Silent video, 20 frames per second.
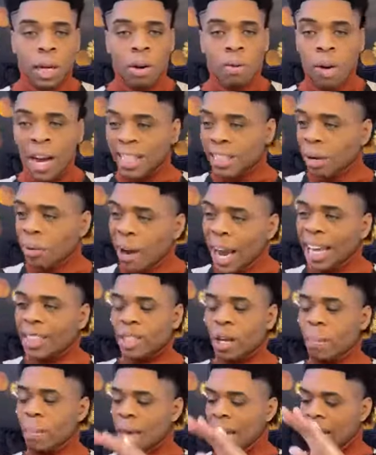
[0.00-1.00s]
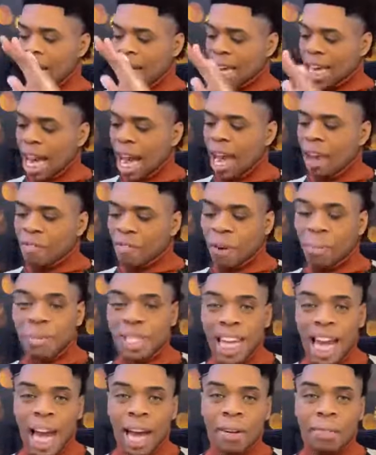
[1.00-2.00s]
Resurrection mean he came
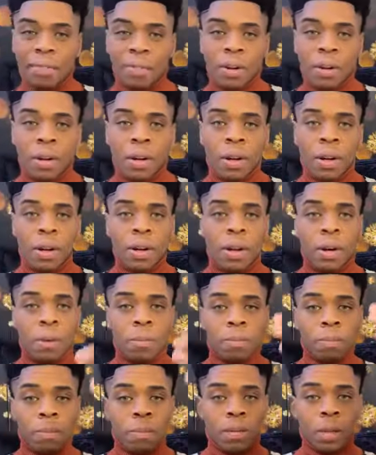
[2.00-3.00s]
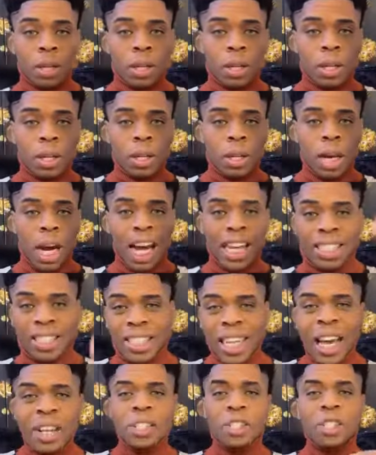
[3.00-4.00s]
from death.
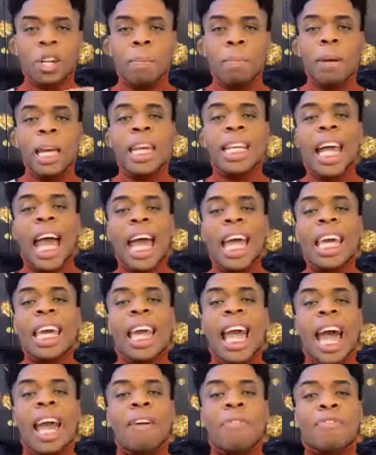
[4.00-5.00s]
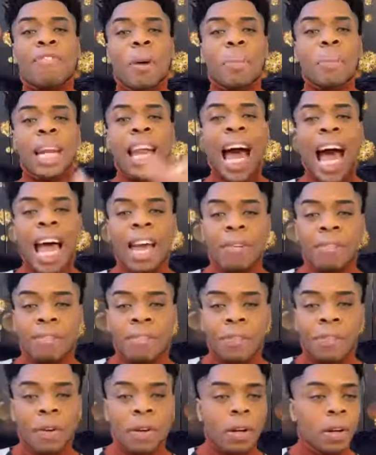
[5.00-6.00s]
Ascension mean that he came from life.